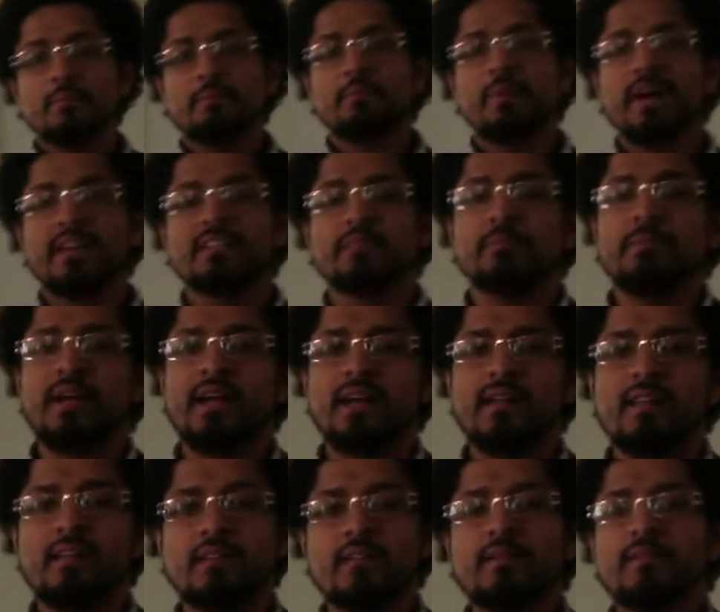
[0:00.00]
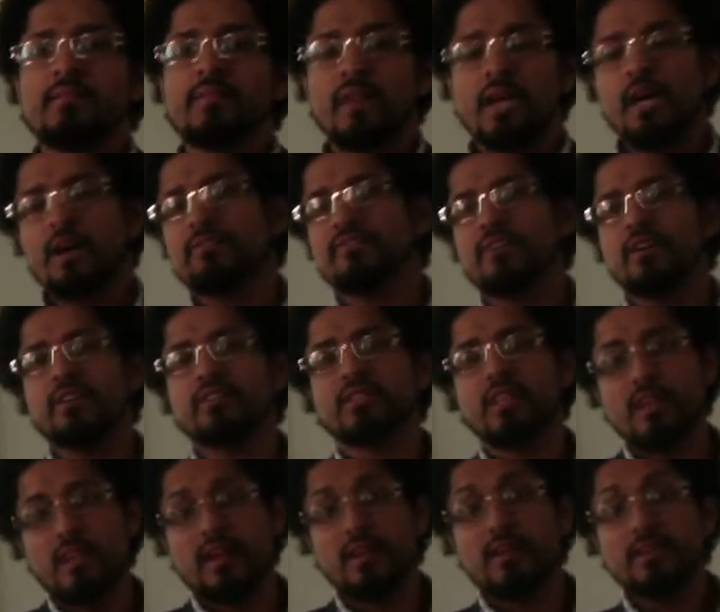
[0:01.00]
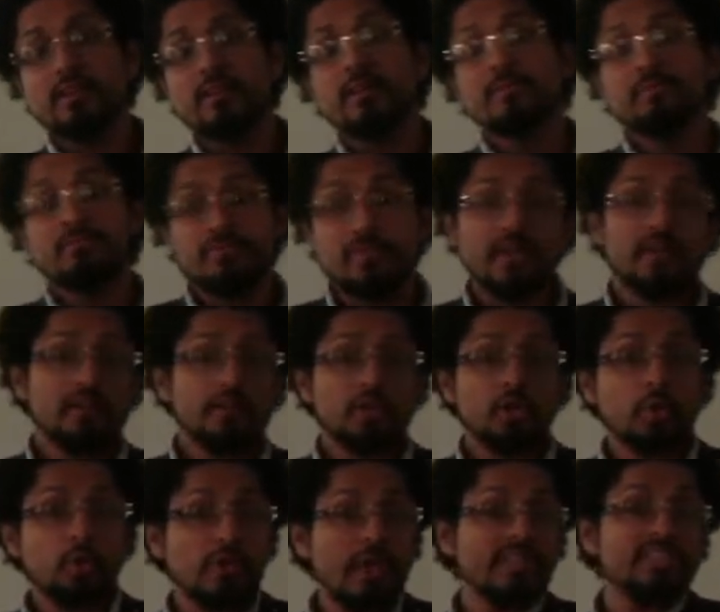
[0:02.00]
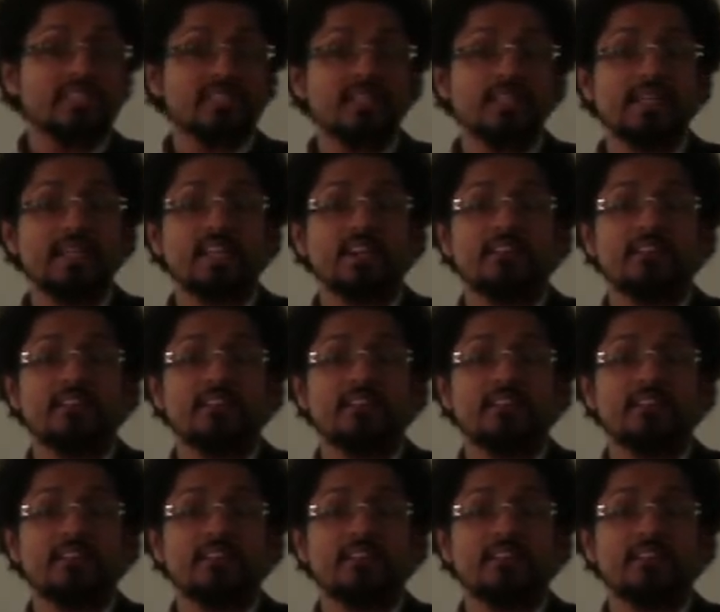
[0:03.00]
by the male of the talaq that creates the legal